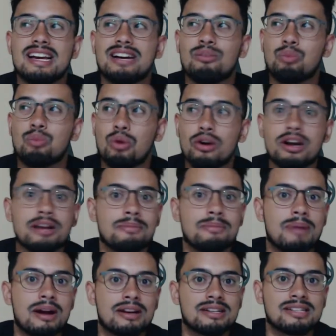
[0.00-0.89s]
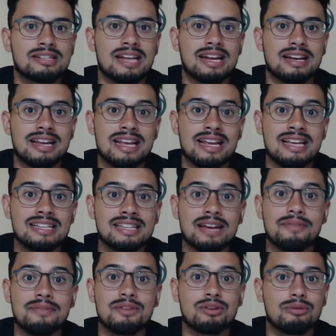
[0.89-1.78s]
worried about is
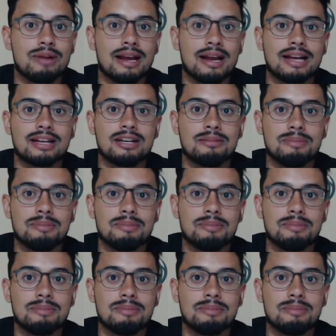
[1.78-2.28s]
Kevin Durant going to